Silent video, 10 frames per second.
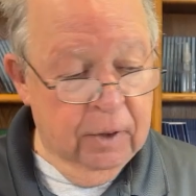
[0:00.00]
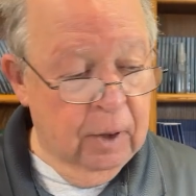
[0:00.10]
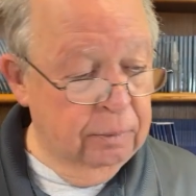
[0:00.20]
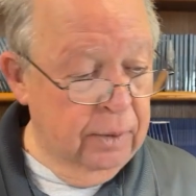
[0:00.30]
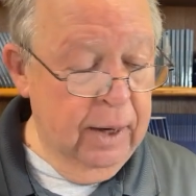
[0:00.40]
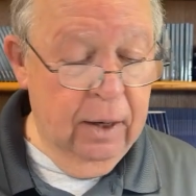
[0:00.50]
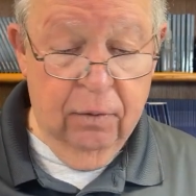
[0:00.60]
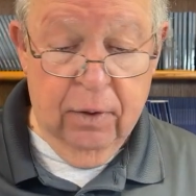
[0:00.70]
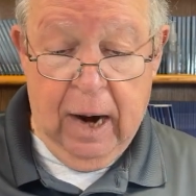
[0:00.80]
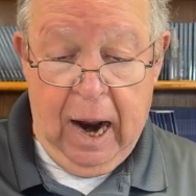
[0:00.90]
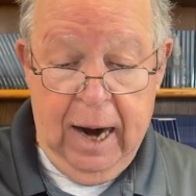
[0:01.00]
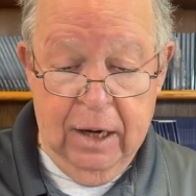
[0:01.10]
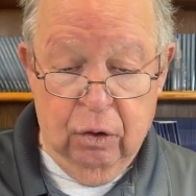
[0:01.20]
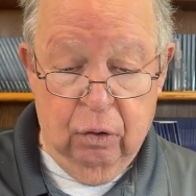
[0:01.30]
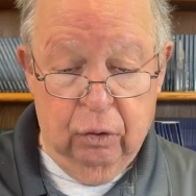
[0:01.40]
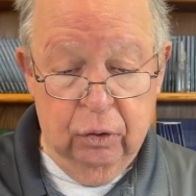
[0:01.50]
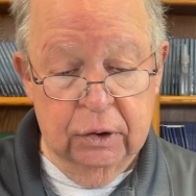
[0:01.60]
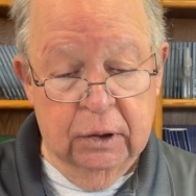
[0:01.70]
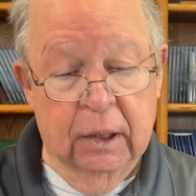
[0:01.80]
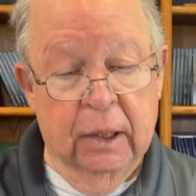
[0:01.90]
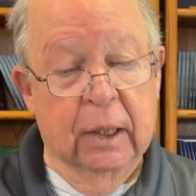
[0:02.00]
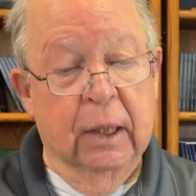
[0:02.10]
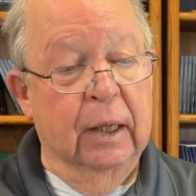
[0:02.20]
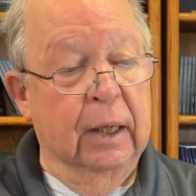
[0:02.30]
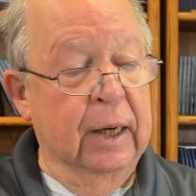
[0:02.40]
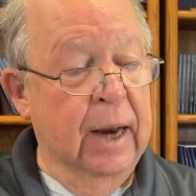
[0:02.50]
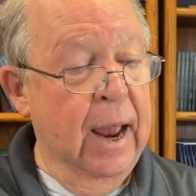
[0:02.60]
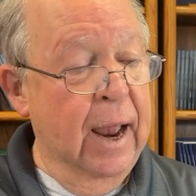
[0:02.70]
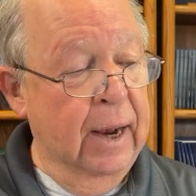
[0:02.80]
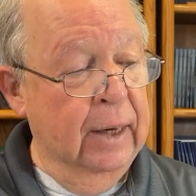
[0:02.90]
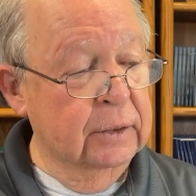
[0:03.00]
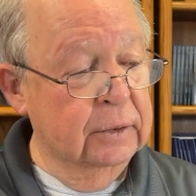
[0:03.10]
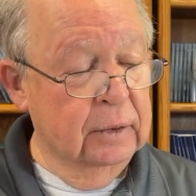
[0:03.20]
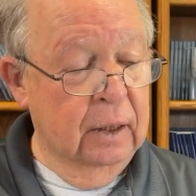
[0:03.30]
The planner that I use, it has,